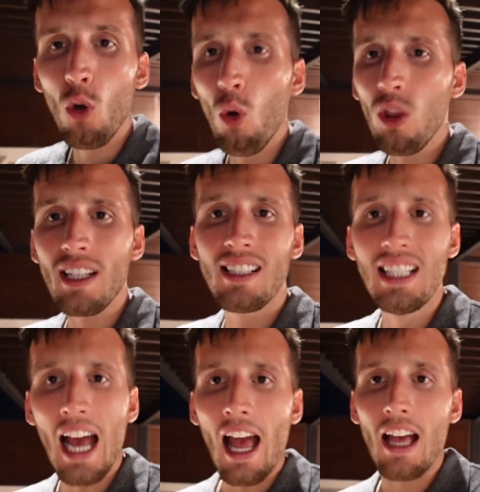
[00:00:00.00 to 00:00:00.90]
all this
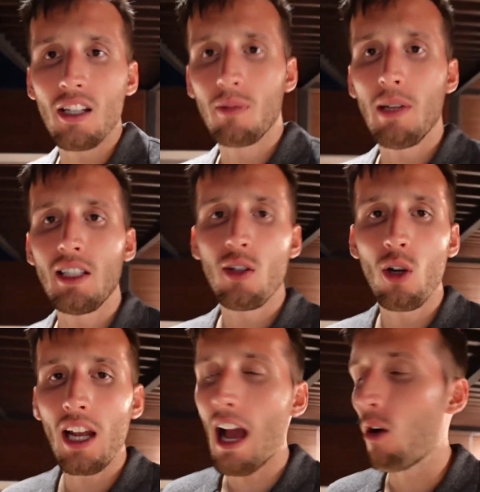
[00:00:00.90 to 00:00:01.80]
debt has been
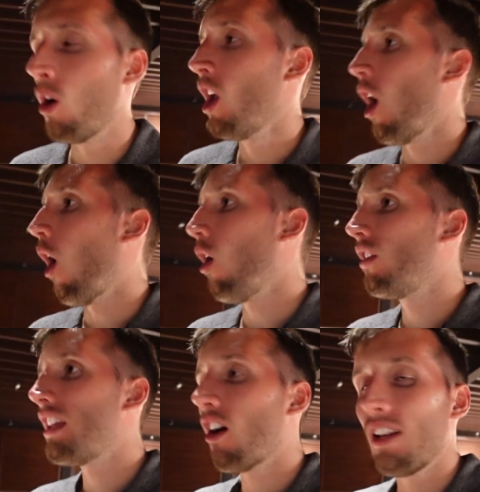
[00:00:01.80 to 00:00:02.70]
took out on
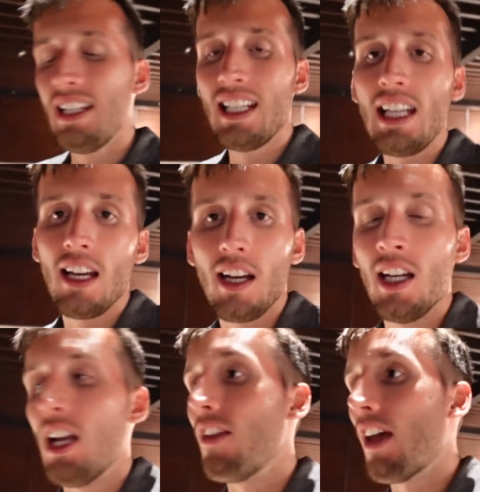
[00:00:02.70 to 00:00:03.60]
the idea
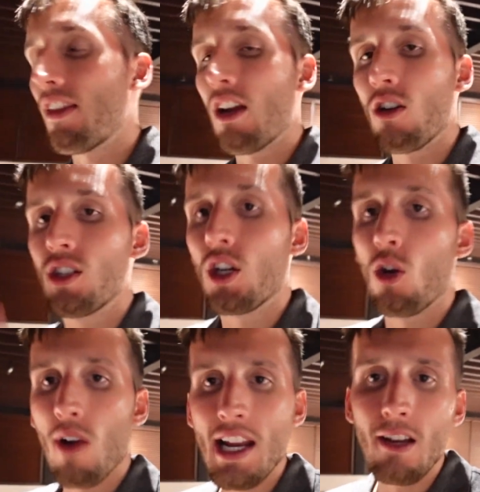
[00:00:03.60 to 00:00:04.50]
that there is a
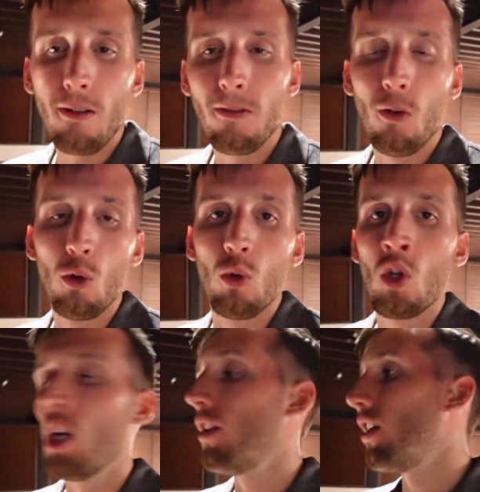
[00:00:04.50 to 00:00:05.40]
greater fool
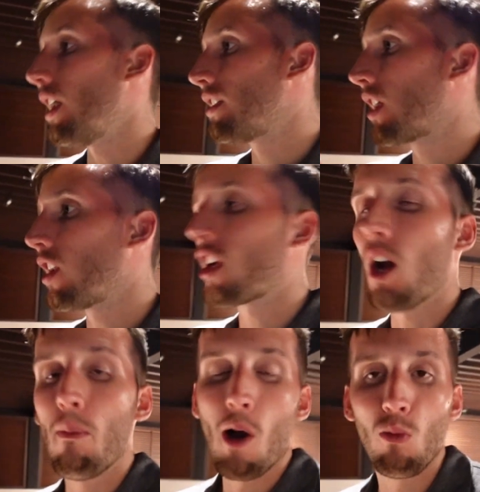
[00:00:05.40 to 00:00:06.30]
that is going to
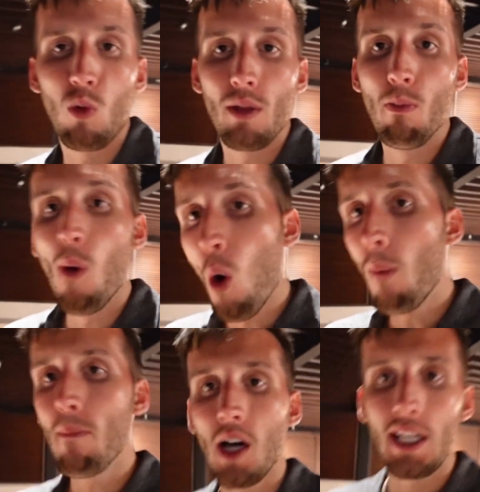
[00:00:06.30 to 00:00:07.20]
come on with more
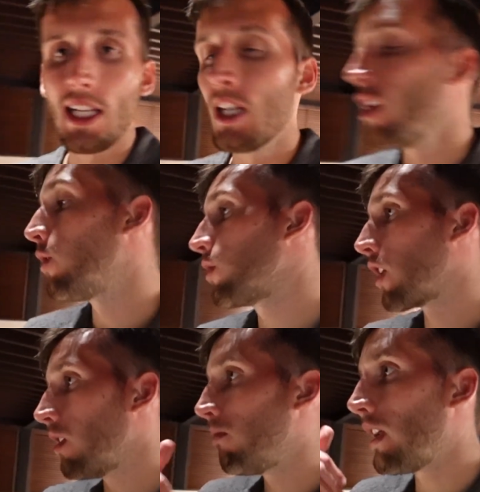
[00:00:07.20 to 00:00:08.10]
money who's
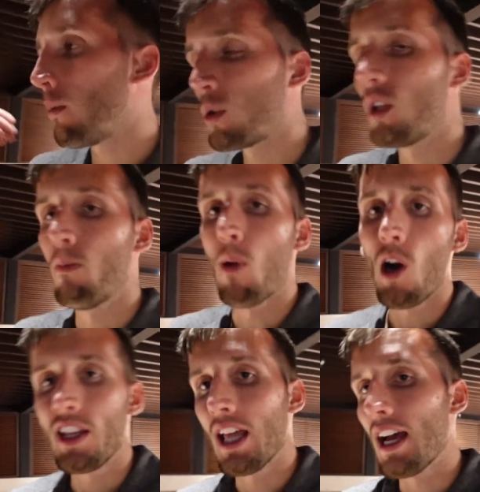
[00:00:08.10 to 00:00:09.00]
going to be able to
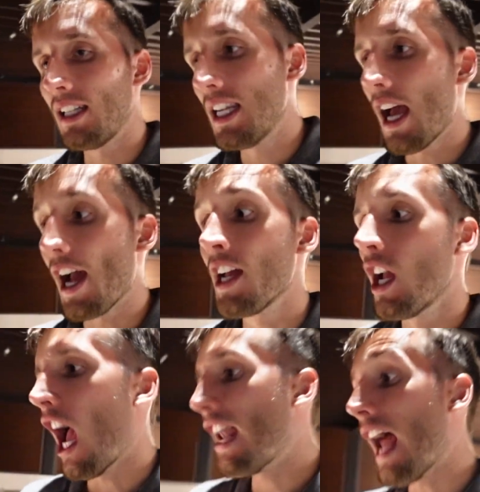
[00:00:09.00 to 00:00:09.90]
buy that debt.
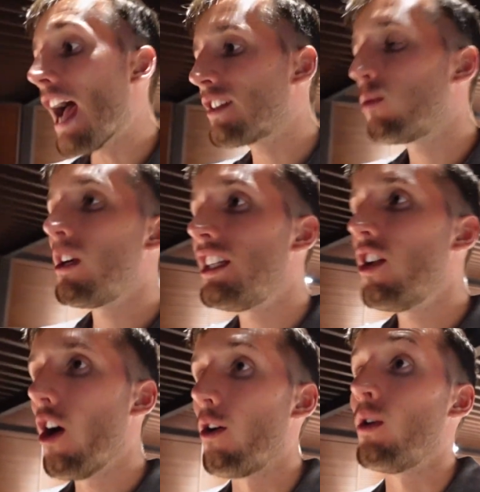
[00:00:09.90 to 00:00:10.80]
And as we
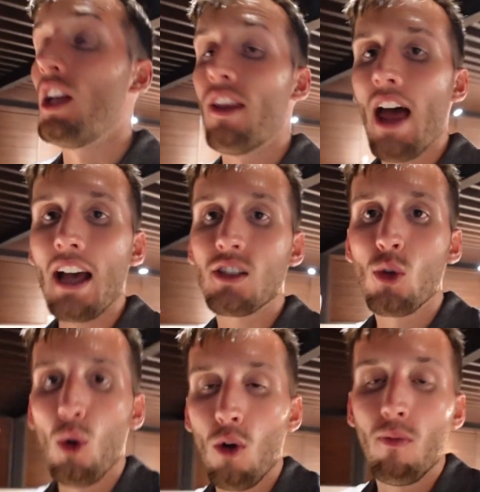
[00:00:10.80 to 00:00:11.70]
know, that
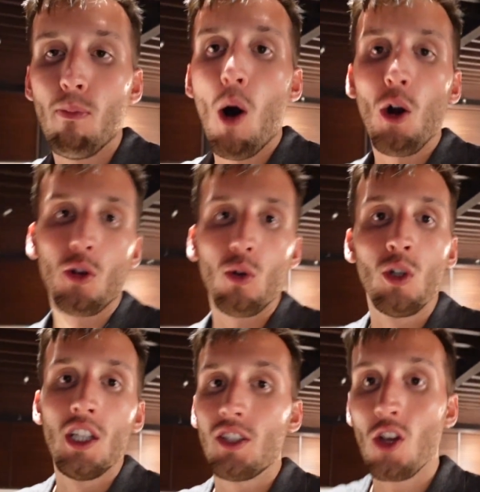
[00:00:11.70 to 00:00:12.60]
sort of model
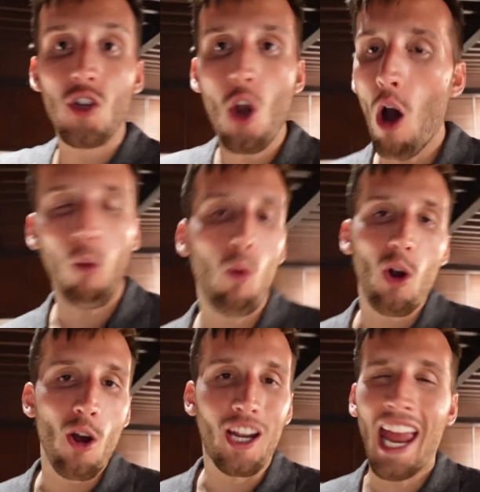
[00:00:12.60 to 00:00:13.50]
does not
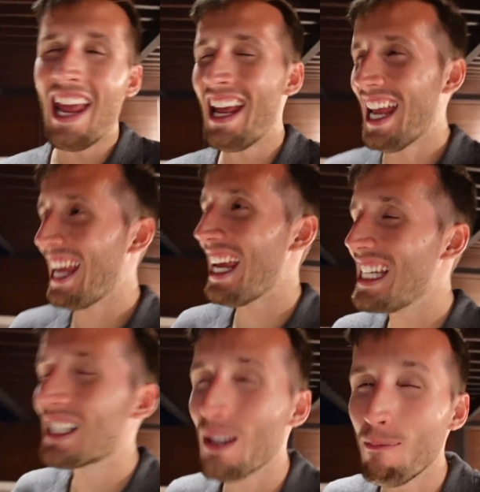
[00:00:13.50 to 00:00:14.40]
work. It
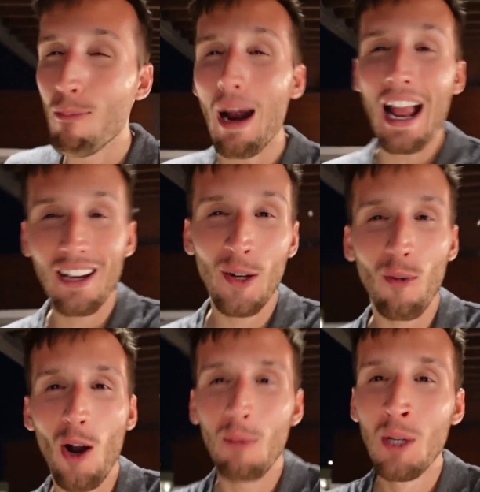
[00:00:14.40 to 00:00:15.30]
is a
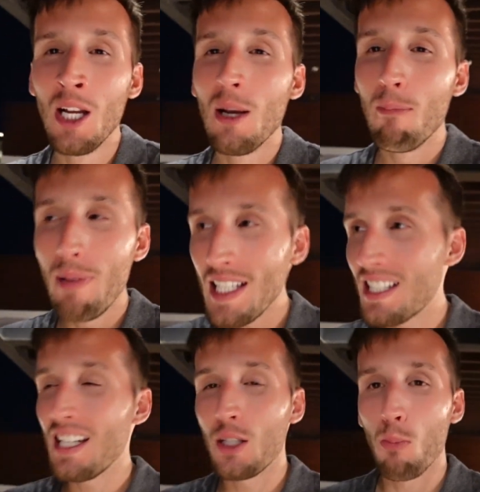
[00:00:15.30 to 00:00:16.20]
bankrupt
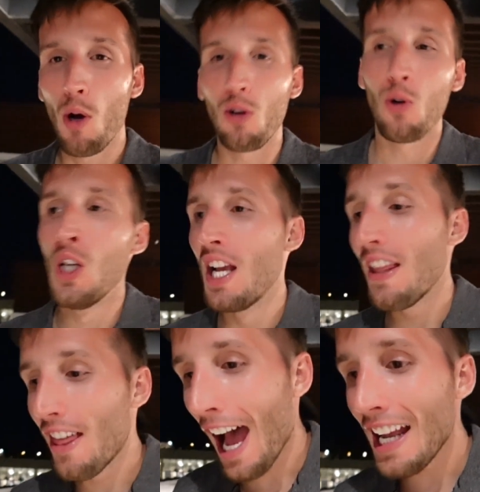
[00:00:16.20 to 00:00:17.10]
business model.
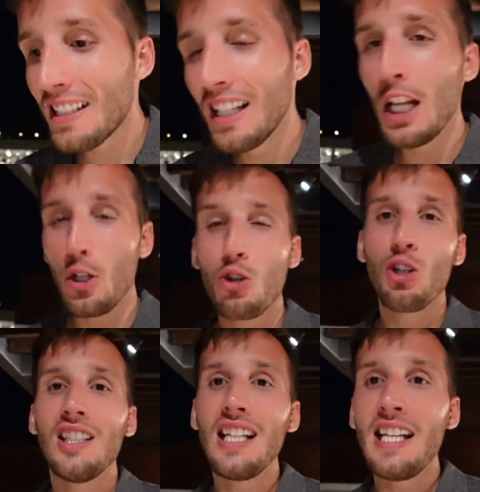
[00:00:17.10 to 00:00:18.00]
That is
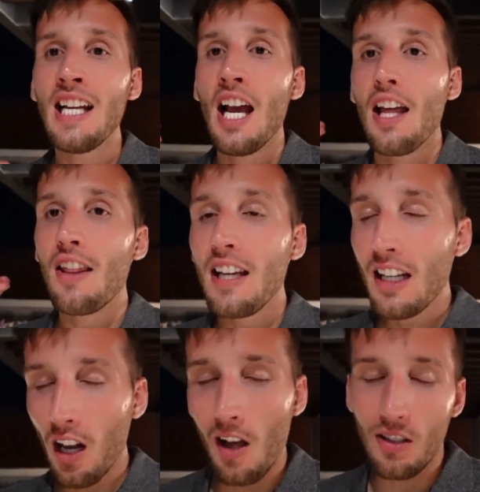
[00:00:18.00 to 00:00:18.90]
literally the
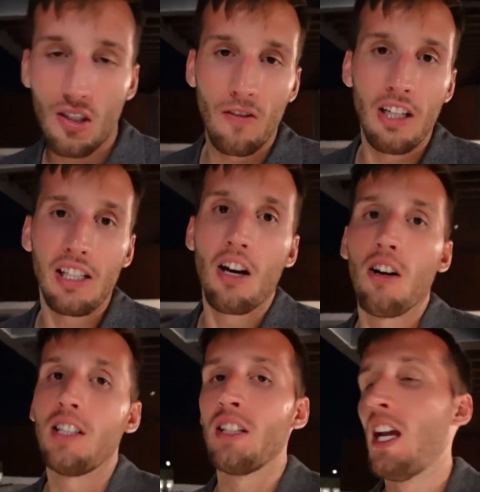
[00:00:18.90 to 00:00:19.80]
crux of it,
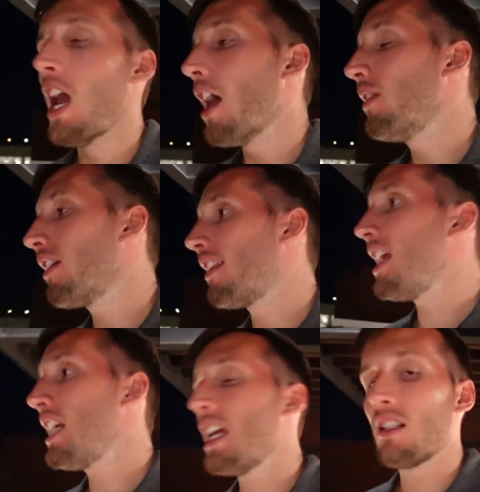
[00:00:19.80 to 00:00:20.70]
guys. And the
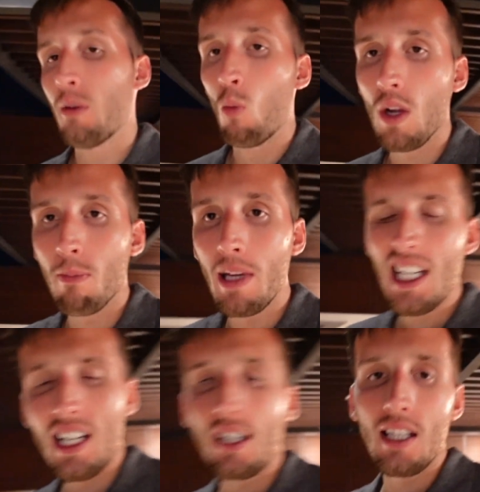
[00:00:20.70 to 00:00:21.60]
thing is, with
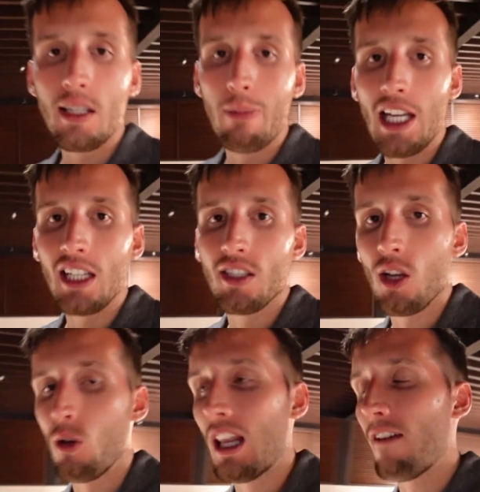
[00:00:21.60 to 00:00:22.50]
businesses being so
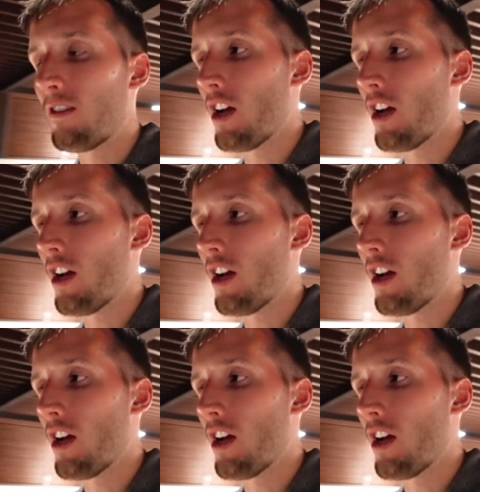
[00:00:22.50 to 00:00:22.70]
levered